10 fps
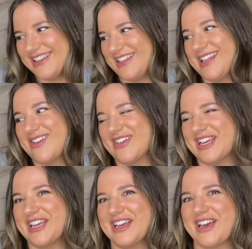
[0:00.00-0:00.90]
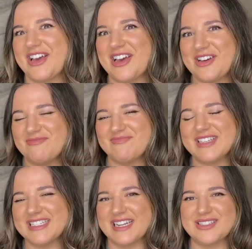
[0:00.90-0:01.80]
coming um,
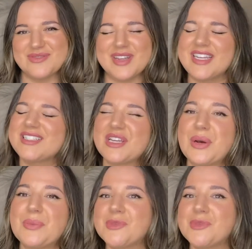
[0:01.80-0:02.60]
this next week. So,